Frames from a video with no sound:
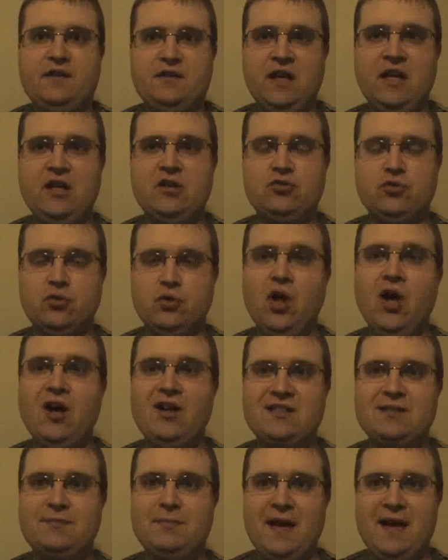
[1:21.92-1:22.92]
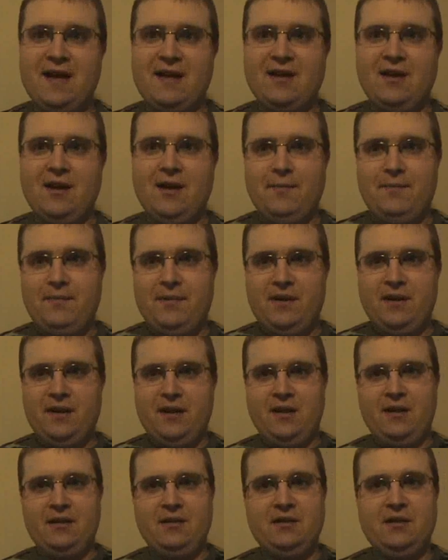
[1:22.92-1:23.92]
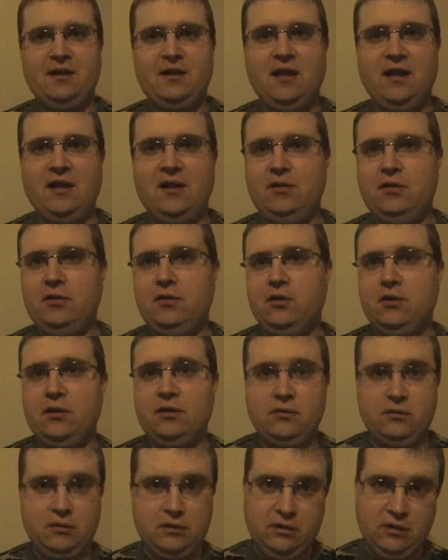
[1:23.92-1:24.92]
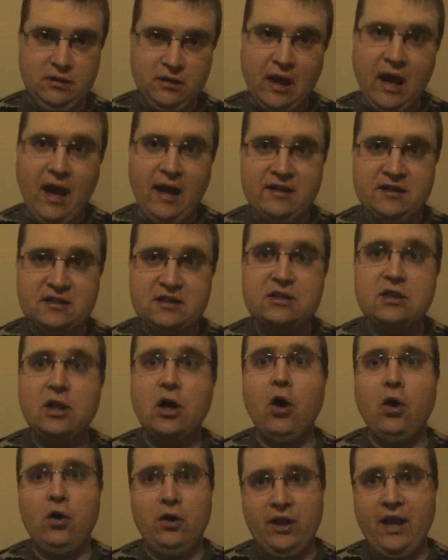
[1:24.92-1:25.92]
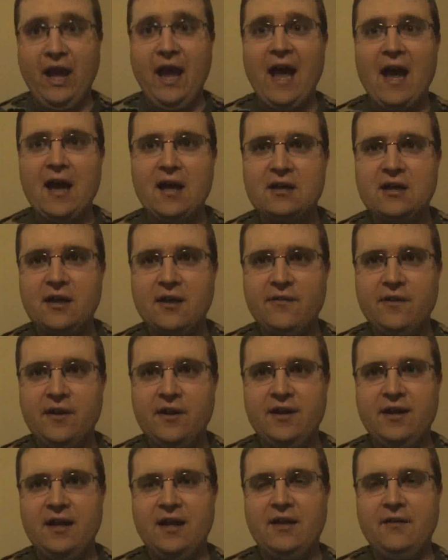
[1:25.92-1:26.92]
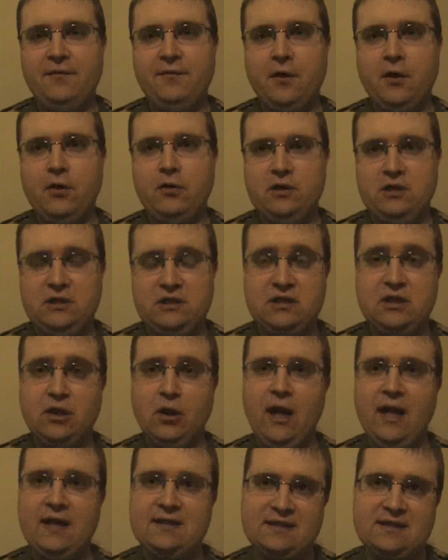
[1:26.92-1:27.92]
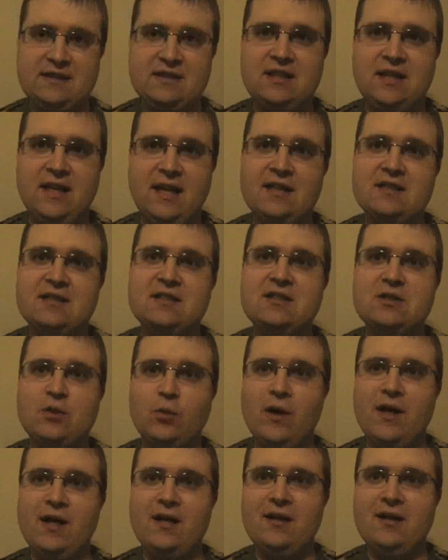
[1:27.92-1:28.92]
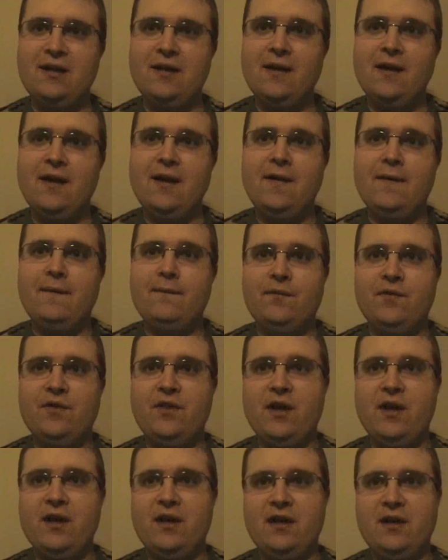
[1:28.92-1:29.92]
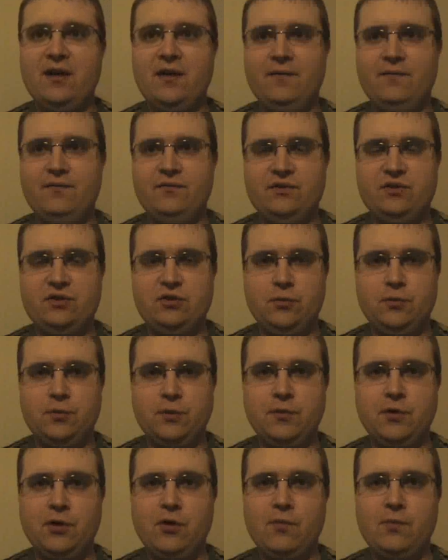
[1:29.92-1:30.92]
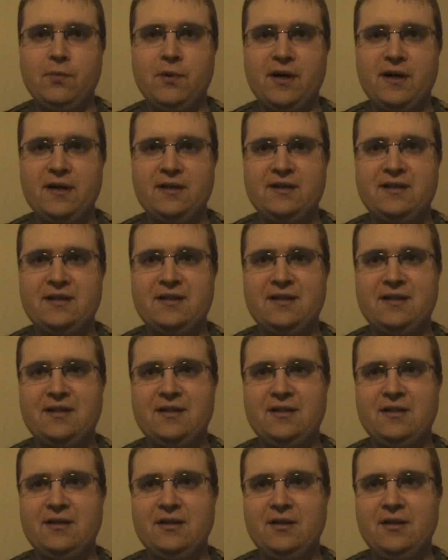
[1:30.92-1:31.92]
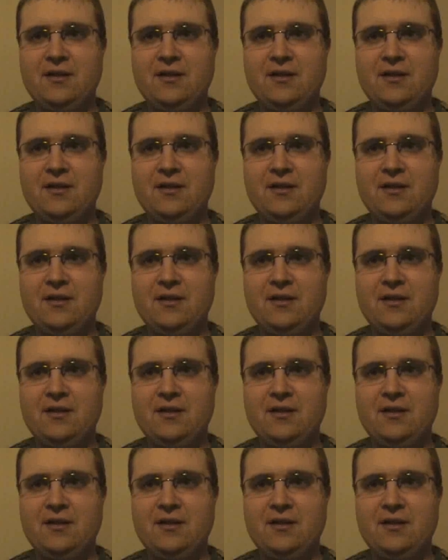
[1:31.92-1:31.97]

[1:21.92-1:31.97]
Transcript: Andrew Luck's backup, and yeah, he's still active in the NFL. He still has a chance to win the Super Bowl, but